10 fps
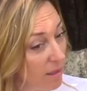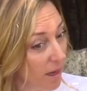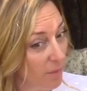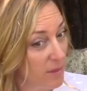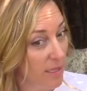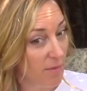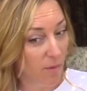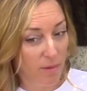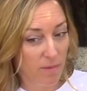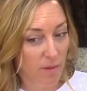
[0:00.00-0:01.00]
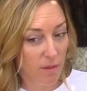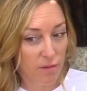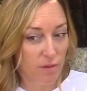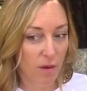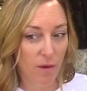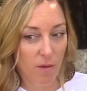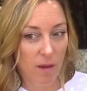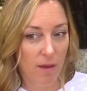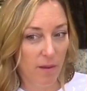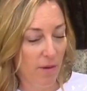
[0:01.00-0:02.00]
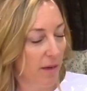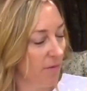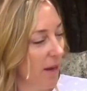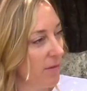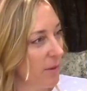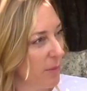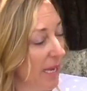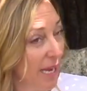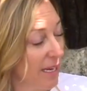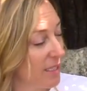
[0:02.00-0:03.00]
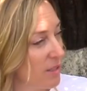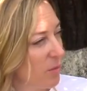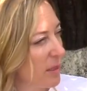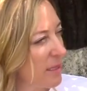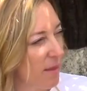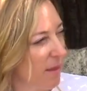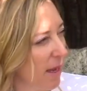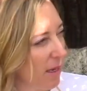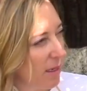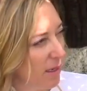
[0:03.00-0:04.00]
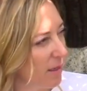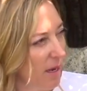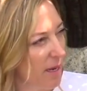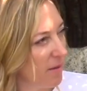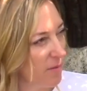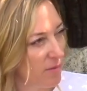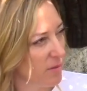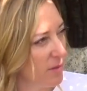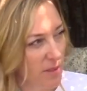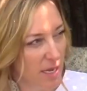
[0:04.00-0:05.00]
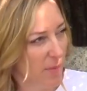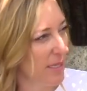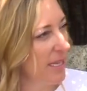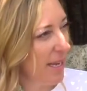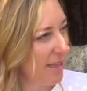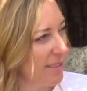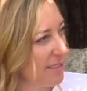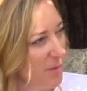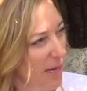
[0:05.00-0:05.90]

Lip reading: I was never one of those, I've got a 5-year plan. I just wasn't that kind of day by day. Let's see what